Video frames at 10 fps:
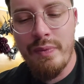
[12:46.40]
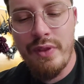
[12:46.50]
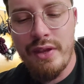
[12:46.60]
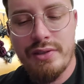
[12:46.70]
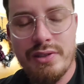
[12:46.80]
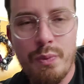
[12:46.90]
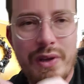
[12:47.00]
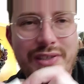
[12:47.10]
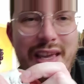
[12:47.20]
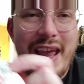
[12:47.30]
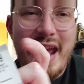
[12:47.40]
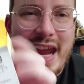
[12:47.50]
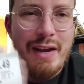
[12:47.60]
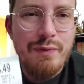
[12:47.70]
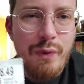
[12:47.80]
This was
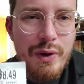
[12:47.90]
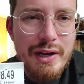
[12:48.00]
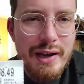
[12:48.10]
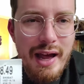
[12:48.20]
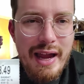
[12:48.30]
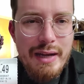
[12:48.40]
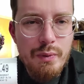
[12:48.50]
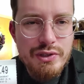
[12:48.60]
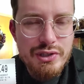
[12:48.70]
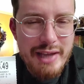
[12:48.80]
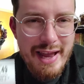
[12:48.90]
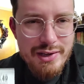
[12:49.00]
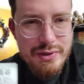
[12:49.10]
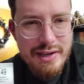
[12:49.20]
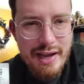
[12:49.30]
$8.49, which is
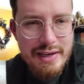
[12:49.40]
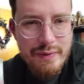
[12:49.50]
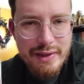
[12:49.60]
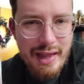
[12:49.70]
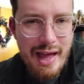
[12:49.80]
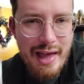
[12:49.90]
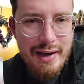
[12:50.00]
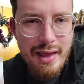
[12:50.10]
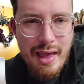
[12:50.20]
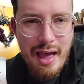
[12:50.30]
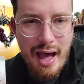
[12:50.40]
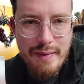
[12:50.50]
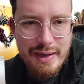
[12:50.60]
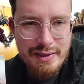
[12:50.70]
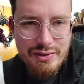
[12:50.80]
actually kind of a lot.
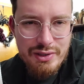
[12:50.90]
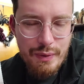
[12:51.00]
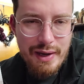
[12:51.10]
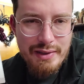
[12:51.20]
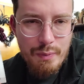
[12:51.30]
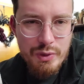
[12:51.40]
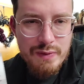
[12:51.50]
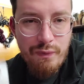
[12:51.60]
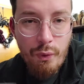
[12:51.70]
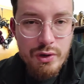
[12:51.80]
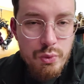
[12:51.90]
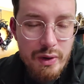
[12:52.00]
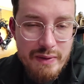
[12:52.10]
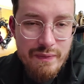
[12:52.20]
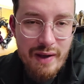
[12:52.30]
I mean, so it was
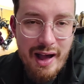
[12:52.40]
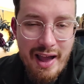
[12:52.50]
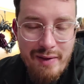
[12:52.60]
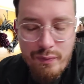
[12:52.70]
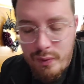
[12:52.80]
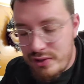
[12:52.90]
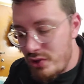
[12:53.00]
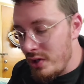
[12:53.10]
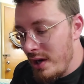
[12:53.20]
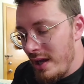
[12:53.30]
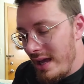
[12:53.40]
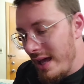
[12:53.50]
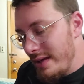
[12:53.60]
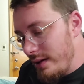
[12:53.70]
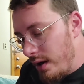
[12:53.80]
$4.25, which,
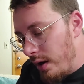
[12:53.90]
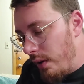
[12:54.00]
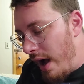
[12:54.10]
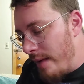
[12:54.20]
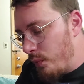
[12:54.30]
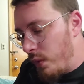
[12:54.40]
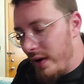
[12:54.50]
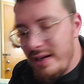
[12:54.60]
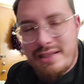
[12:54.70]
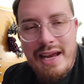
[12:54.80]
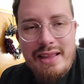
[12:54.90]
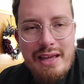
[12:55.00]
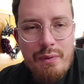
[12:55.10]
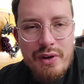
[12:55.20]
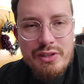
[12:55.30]
you know, I'm willing to take
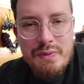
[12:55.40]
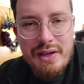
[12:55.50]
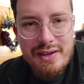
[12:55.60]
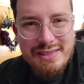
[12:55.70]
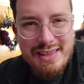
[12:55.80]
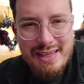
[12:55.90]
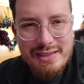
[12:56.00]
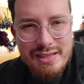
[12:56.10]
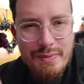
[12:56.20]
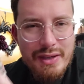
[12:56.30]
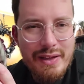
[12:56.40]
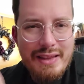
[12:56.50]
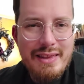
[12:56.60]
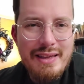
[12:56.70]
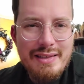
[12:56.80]
that risk because I think something
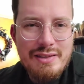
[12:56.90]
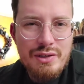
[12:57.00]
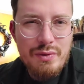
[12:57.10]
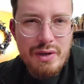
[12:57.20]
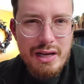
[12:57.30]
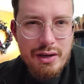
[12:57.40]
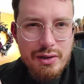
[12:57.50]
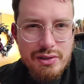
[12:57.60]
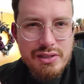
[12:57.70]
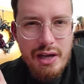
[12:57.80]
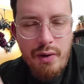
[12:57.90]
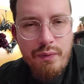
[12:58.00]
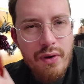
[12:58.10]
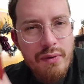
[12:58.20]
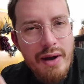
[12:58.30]
like this unique could sell
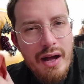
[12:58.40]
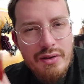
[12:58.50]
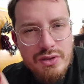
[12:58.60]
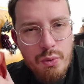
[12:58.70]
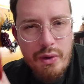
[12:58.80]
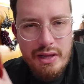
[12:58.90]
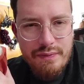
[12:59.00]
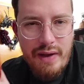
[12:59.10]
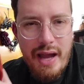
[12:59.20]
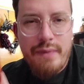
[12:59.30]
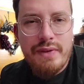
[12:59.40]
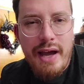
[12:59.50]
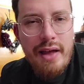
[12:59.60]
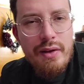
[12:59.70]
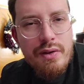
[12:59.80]
for around
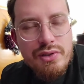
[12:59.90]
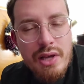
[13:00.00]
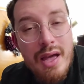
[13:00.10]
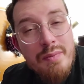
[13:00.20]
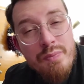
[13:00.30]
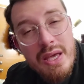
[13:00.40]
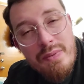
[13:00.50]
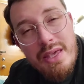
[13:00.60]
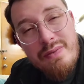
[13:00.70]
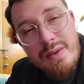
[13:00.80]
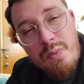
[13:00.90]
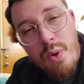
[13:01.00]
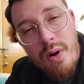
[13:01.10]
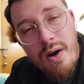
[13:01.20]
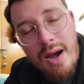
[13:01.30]
$25. Maybe even
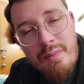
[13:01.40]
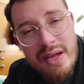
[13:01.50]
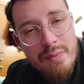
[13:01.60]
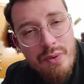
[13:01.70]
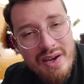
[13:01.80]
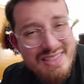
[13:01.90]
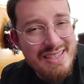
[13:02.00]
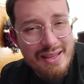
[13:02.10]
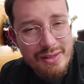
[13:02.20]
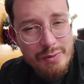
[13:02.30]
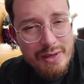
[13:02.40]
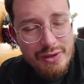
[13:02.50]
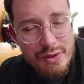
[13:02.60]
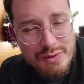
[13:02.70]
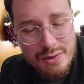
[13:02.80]
more. I might price it a little
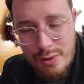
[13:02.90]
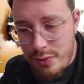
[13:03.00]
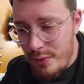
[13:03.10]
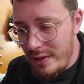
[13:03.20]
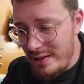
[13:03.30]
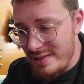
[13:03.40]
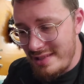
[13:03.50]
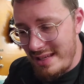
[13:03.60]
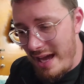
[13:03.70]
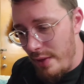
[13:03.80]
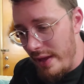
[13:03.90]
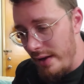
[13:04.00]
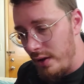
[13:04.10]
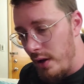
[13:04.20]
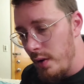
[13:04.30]
bit closer to 30 and see how
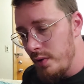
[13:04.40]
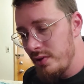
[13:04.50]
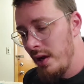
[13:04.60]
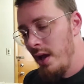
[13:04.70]
that goes.